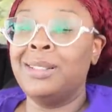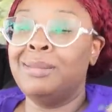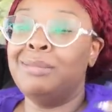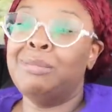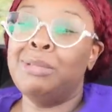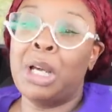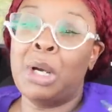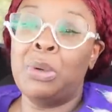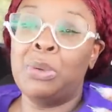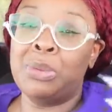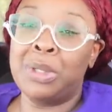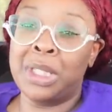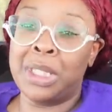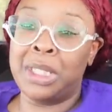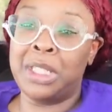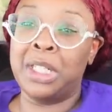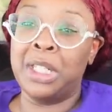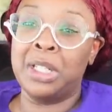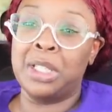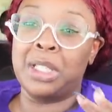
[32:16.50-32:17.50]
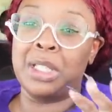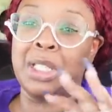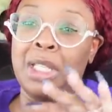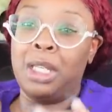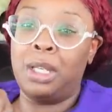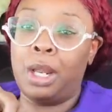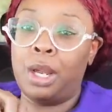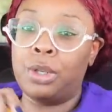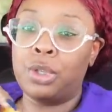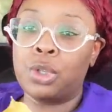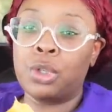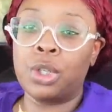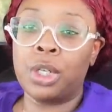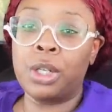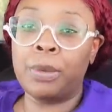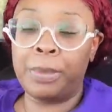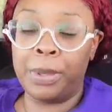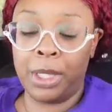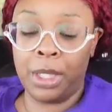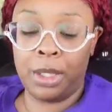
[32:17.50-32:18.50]
you know, Suge's a teenager and
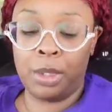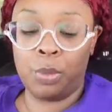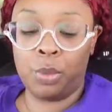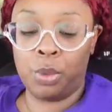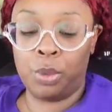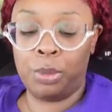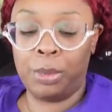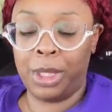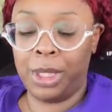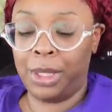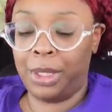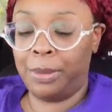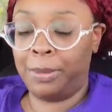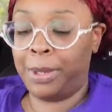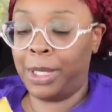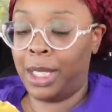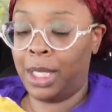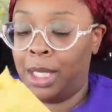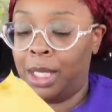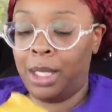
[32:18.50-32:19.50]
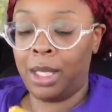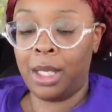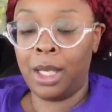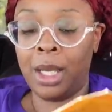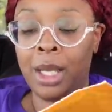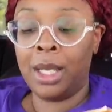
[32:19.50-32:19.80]
it'll be in the room under the bed.